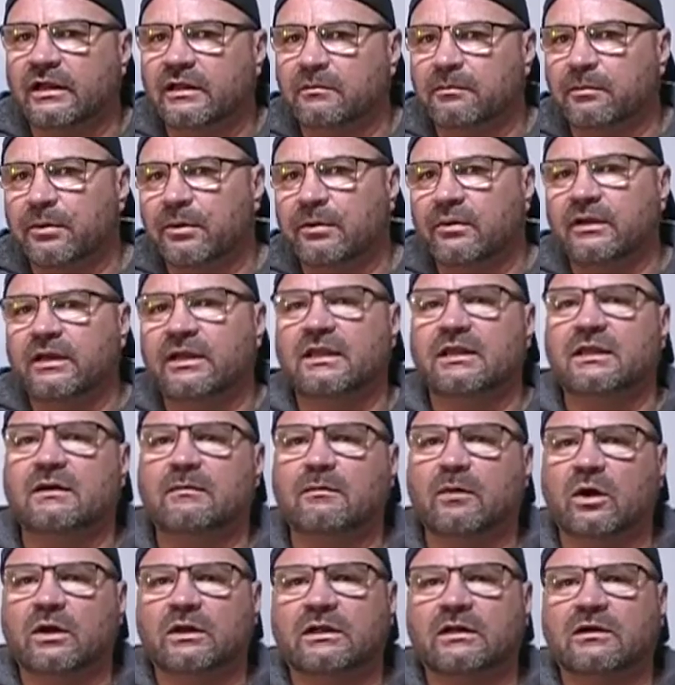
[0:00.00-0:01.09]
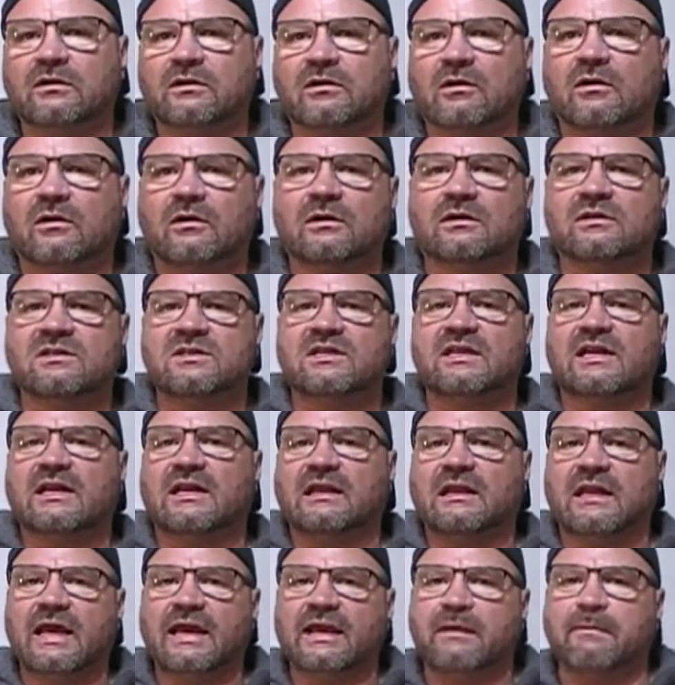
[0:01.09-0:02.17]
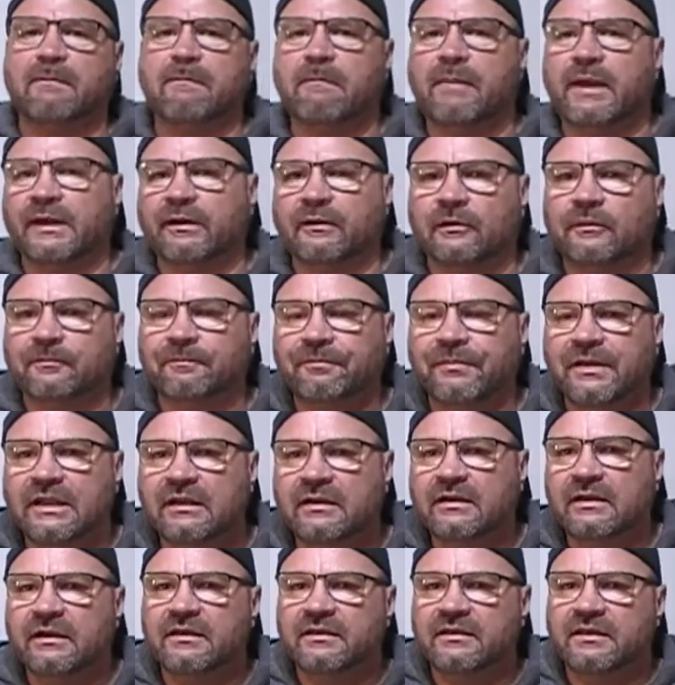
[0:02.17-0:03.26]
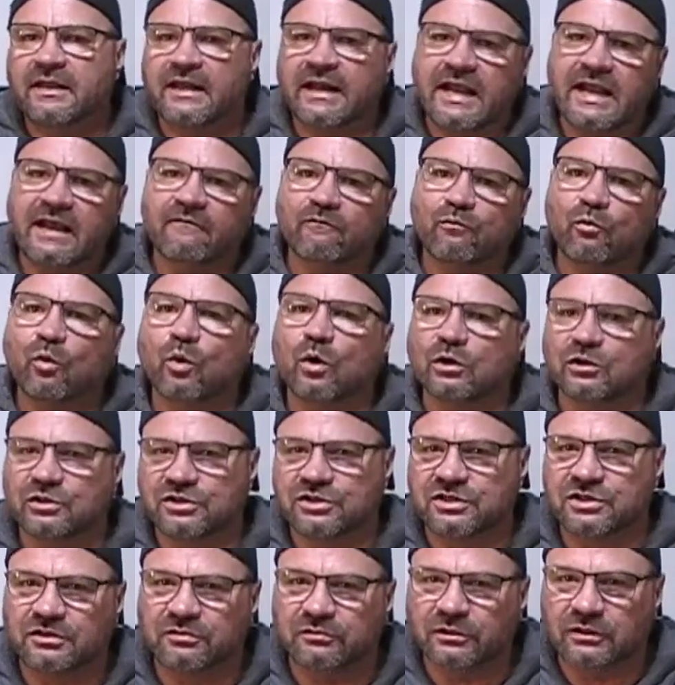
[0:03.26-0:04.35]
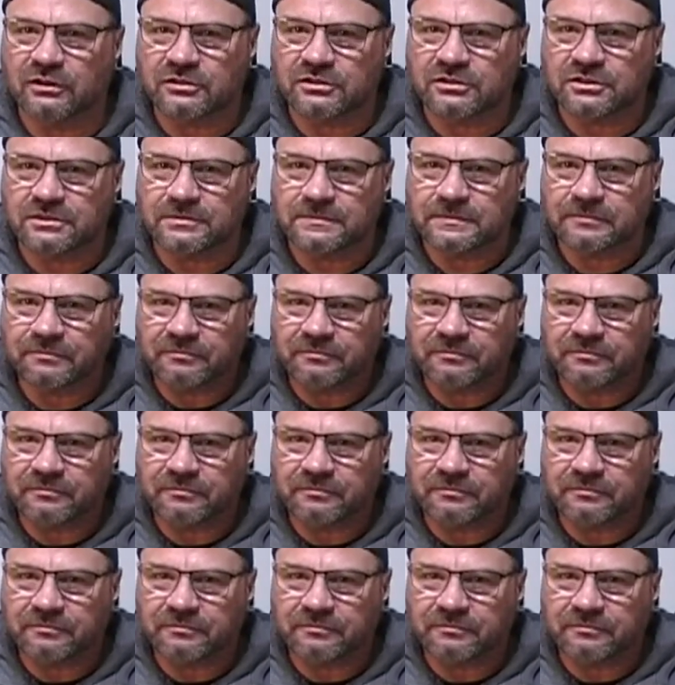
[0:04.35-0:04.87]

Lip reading: and putting them on guitars that I like better that have worse tuners.